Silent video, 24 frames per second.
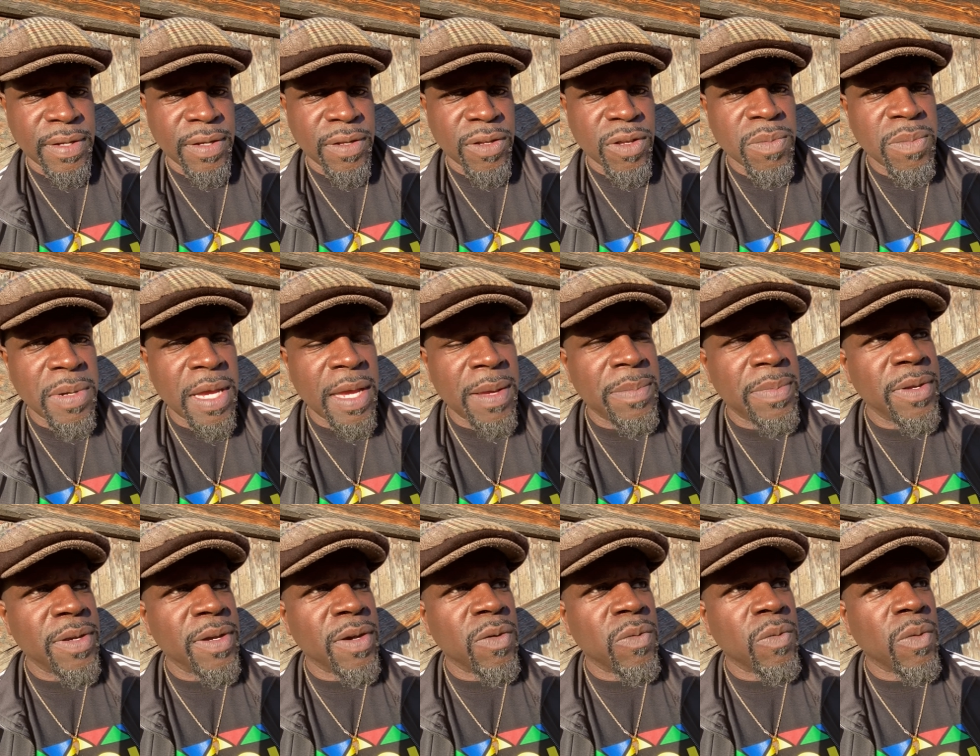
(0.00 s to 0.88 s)
You may
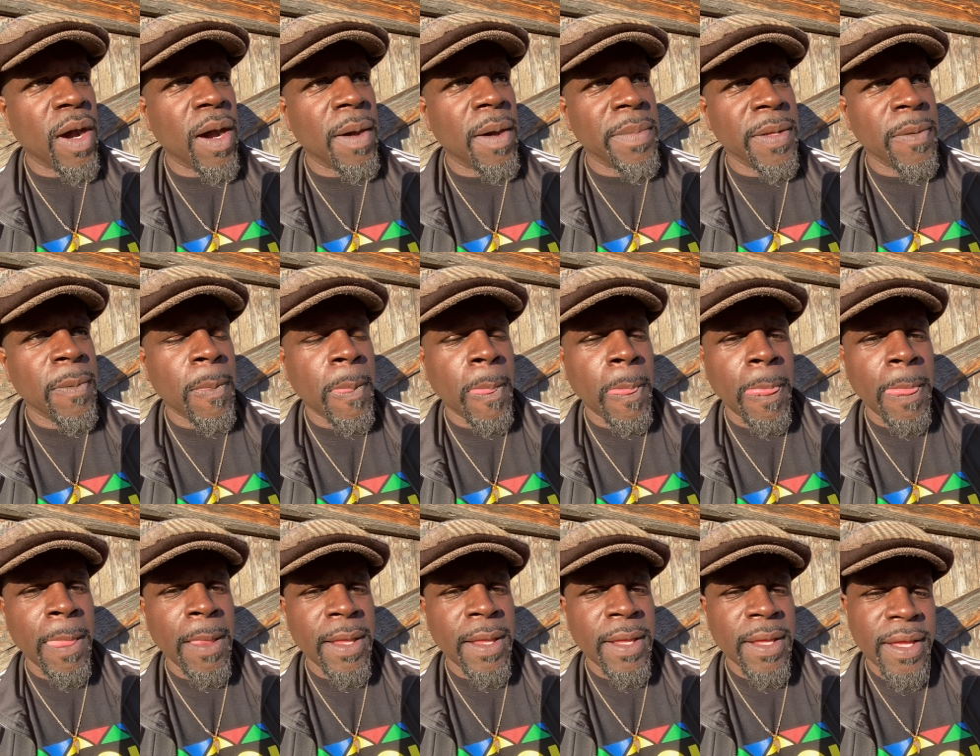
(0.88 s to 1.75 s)
be a woman,
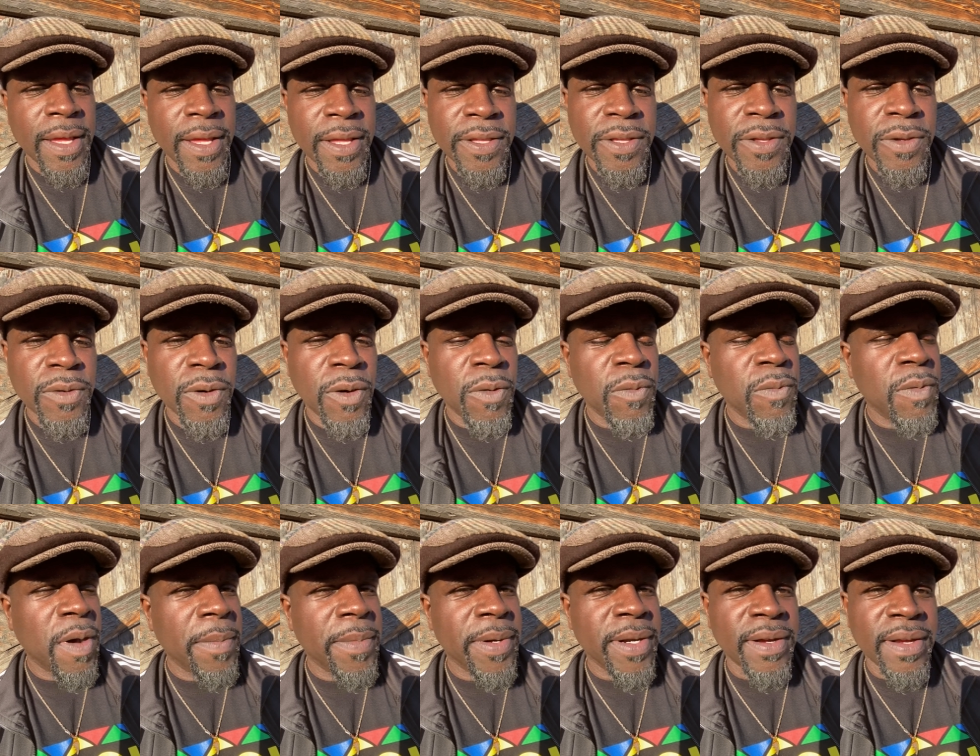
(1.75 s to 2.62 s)
and you a
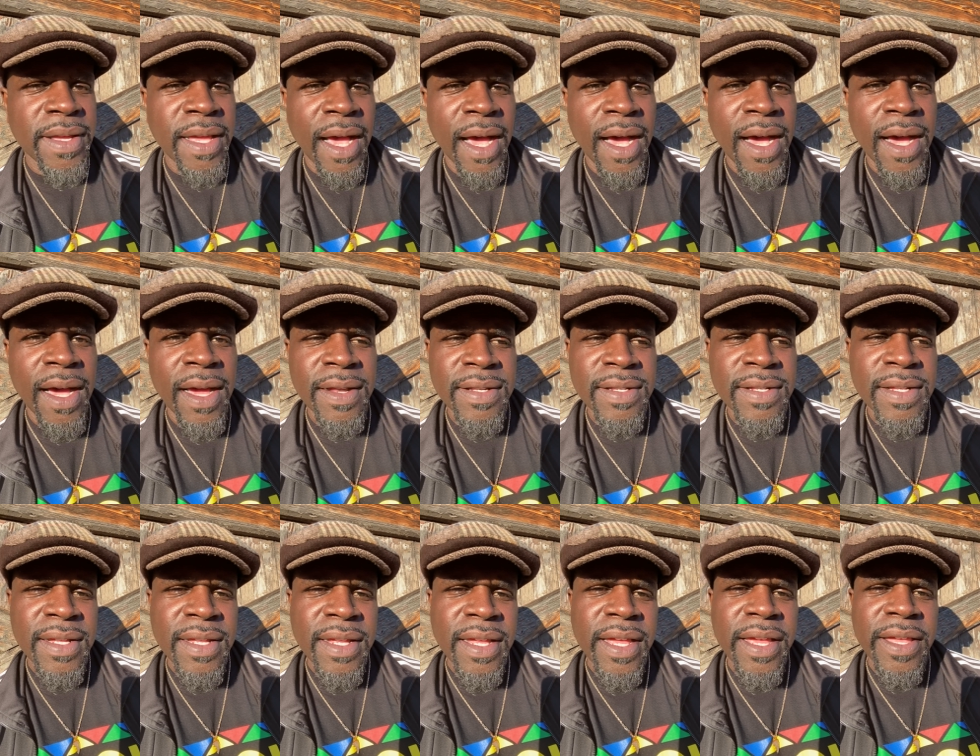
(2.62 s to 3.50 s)
woman of God,
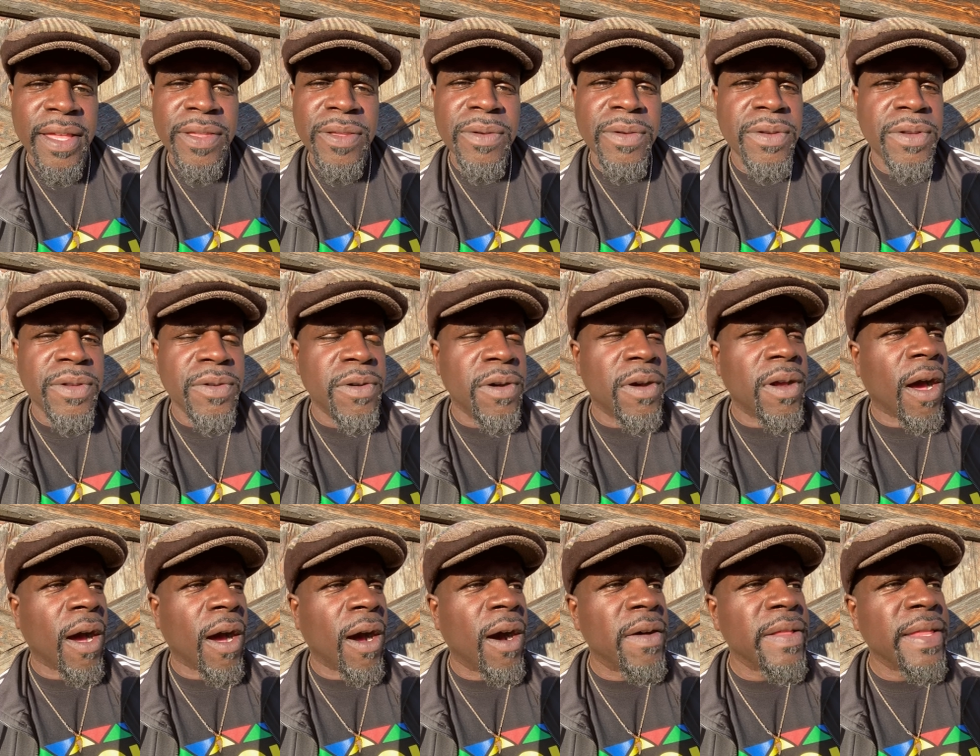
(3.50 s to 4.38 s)
and you're doing
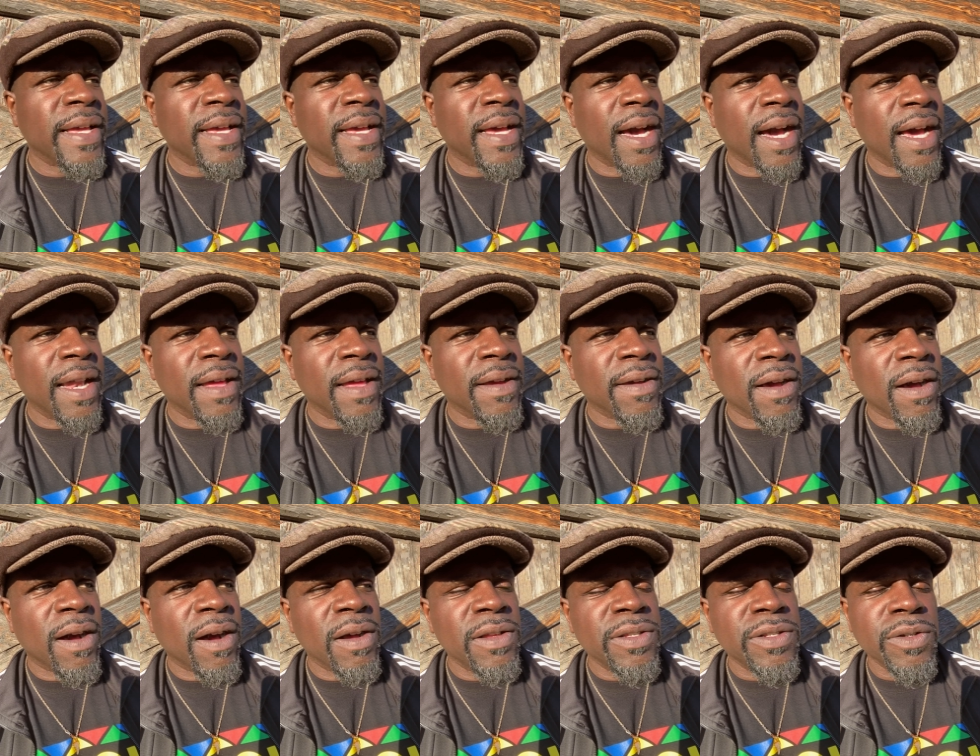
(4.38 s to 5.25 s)
all that God has
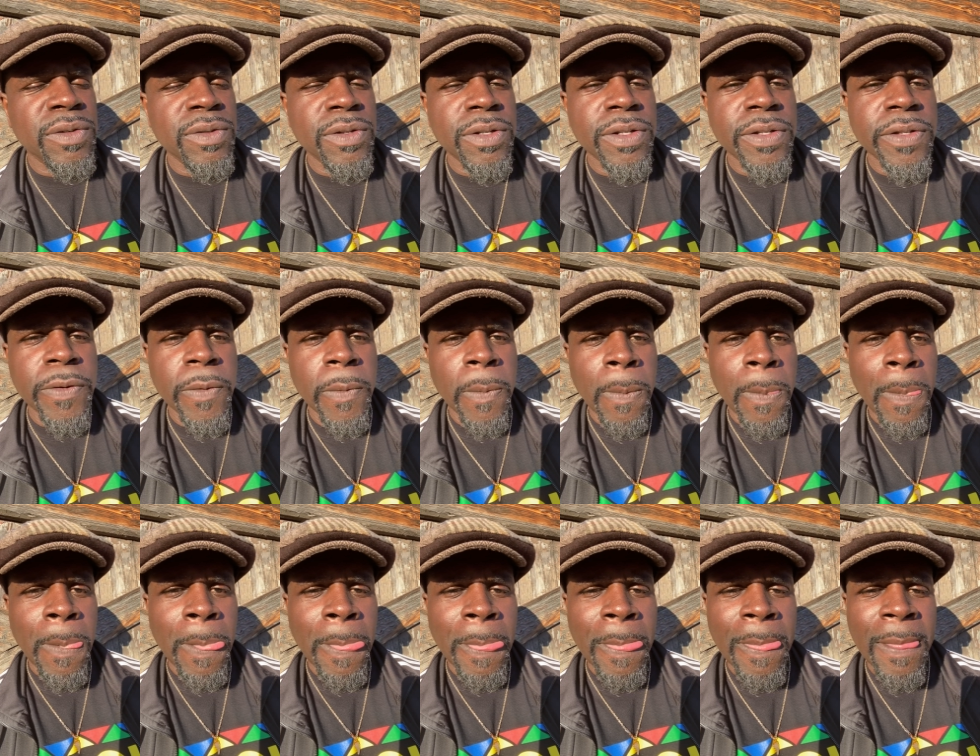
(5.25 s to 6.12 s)
called you to do.
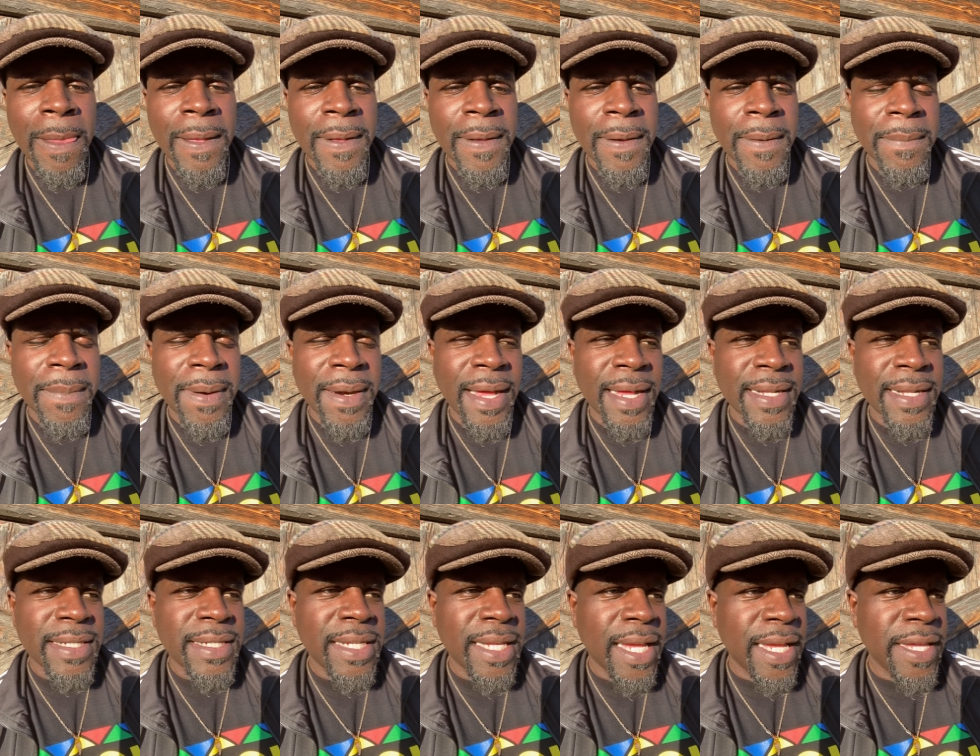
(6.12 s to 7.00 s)
But I
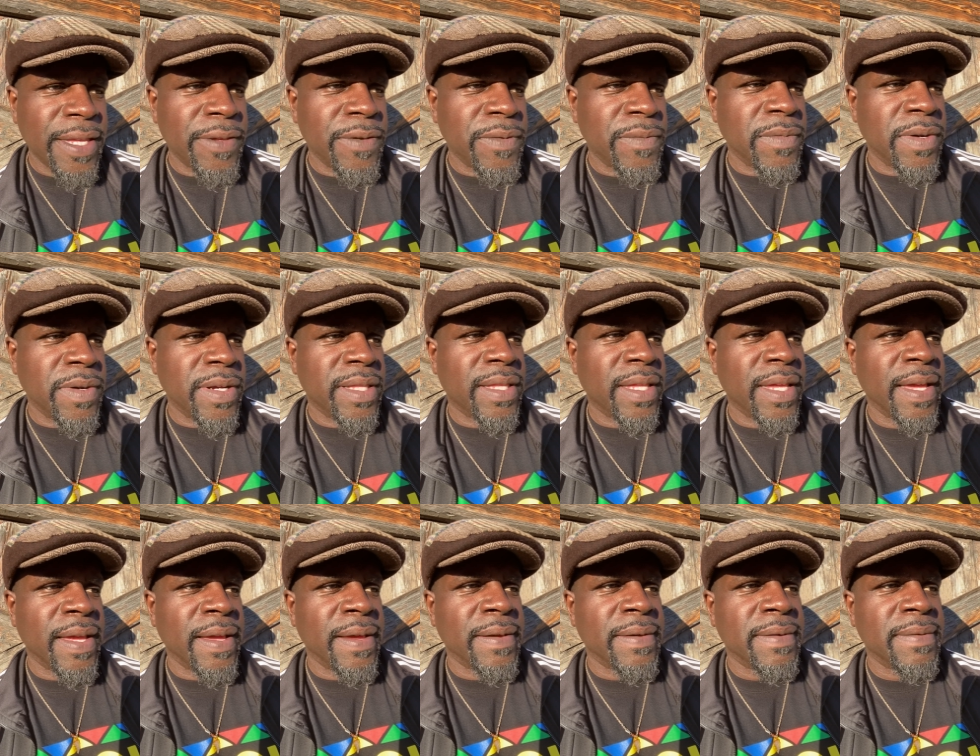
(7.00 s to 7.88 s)
tell you one
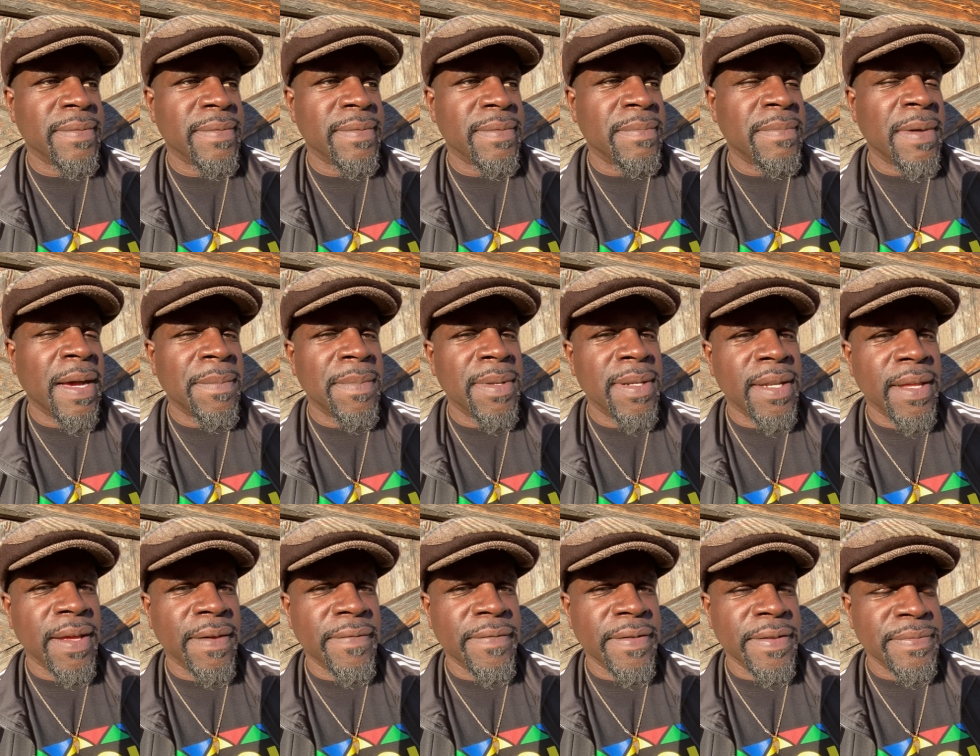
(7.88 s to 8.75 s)
thing, my
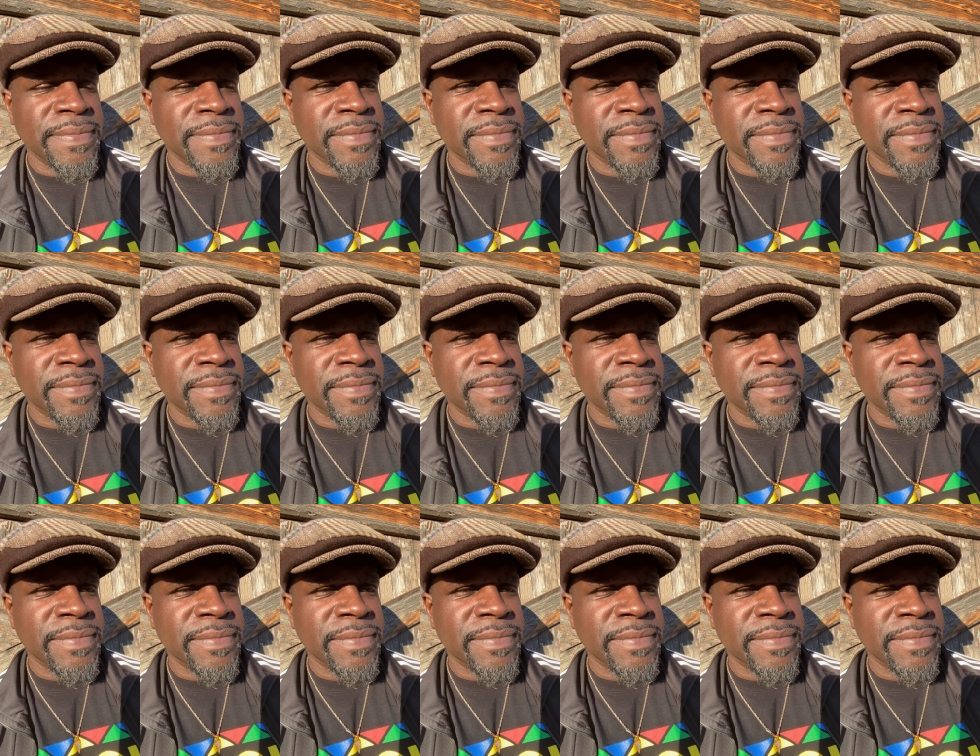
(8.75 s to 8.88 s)
beloved,